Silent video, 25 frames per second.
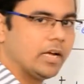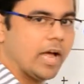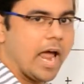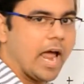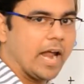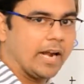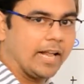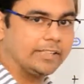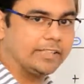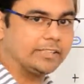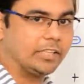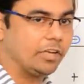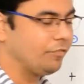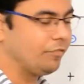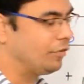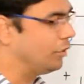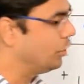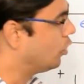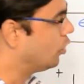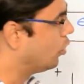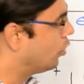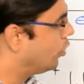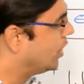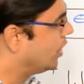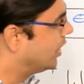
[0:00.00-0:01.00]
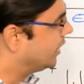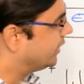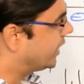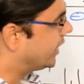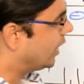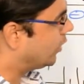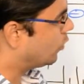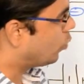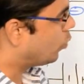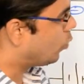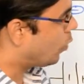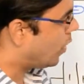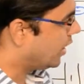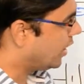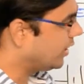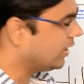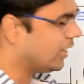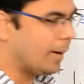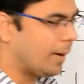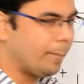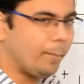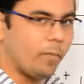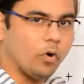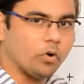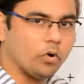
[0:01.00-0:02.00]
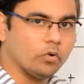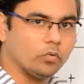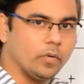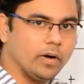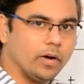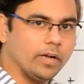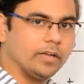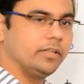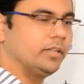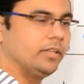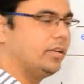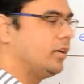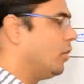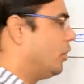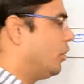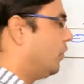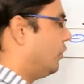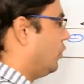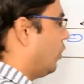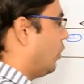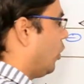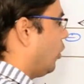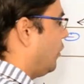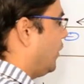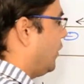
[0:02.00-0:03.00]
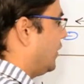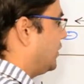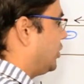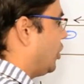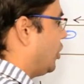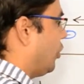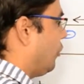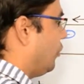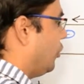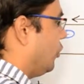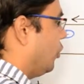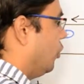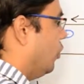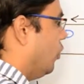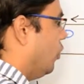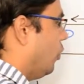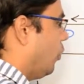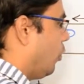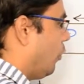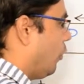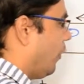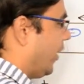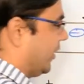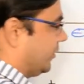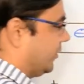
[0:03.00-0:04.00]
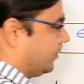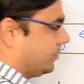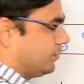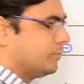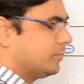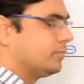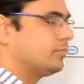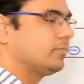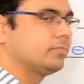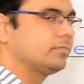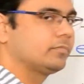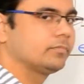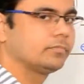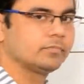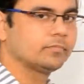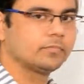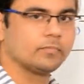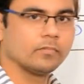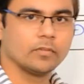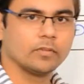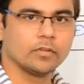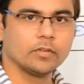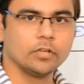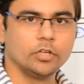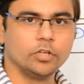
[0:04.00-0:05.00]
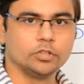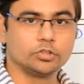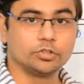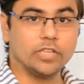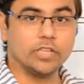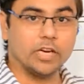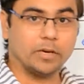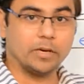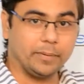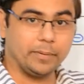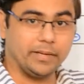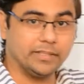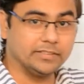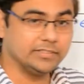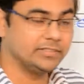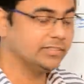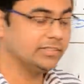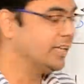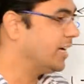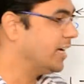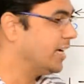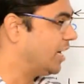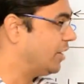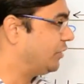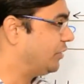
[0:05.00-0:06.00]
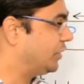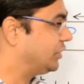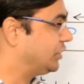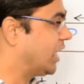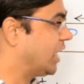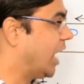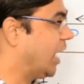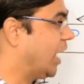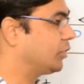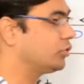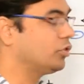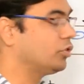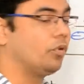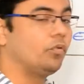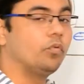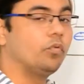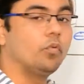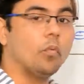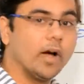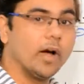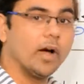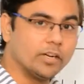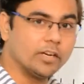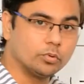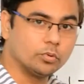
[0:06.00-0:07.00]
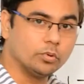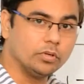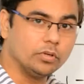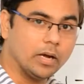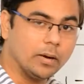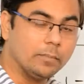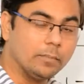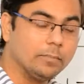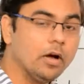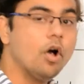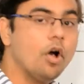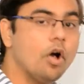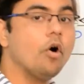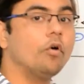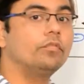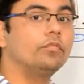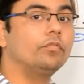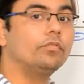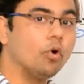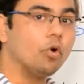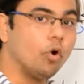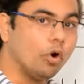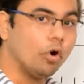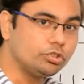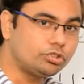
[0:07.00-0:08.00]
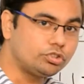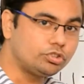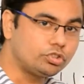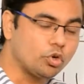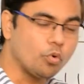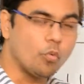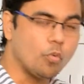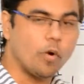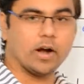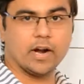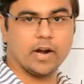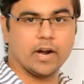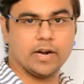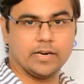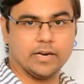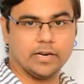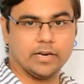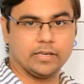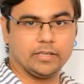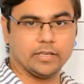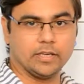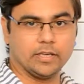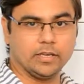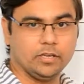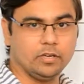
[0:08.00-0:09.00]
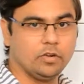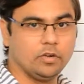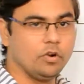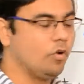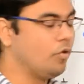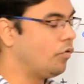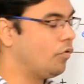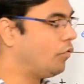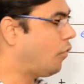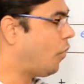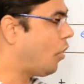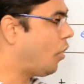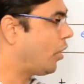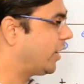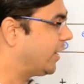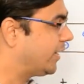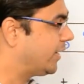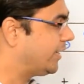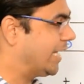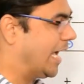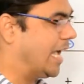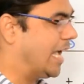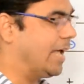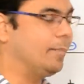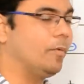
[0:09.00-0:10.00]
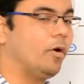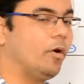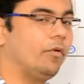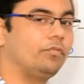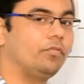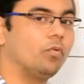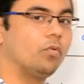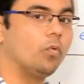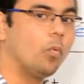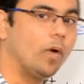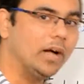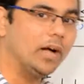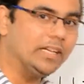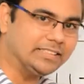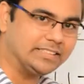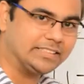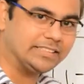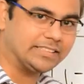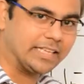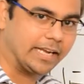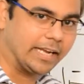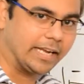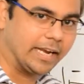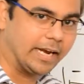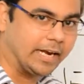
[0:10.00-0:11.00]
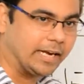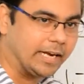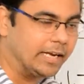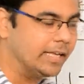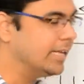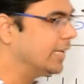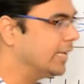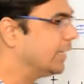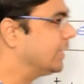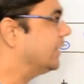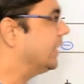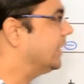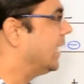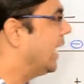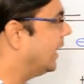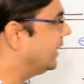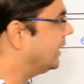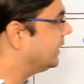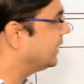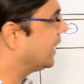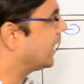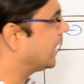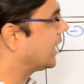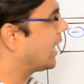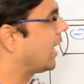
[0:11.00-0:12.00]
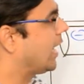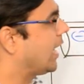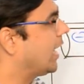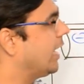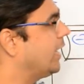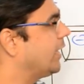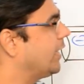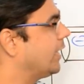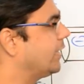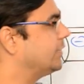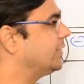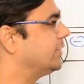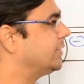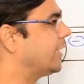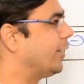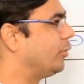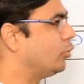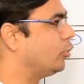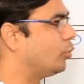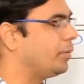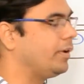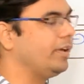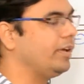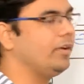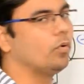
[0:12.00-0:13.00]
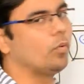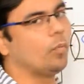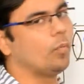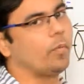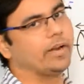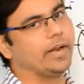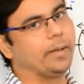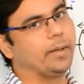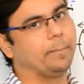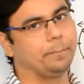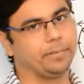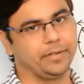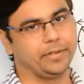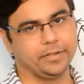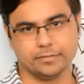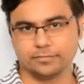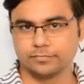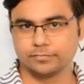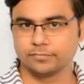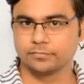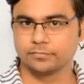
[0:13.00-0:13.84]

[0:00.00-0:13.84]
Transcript: And I think we know that 1 upon 1 will always give you 1. So that means if a charge of 1 coulomb flows through a conductor for a time of 1 second, then the current is said to be 1 ampere.